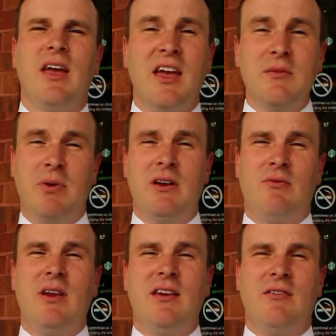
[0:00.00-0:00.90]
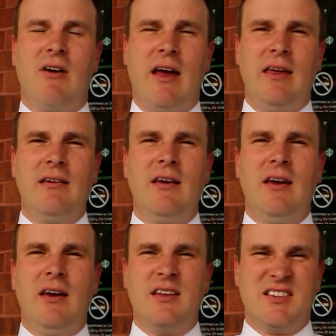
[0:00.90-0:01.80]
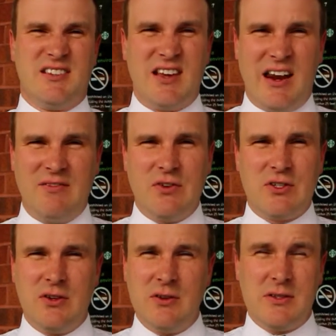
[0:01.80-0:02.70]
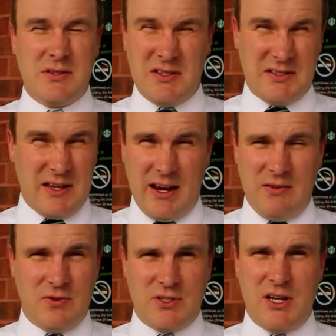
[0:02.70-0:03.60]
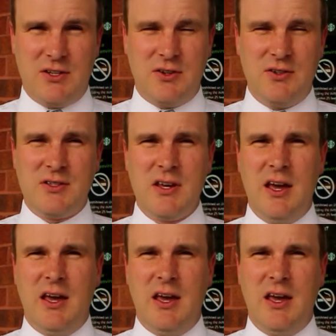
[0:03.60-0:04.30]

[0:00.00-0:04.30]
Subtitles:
Independent reading and writing, it's exciting for students, it's exciting for teachers.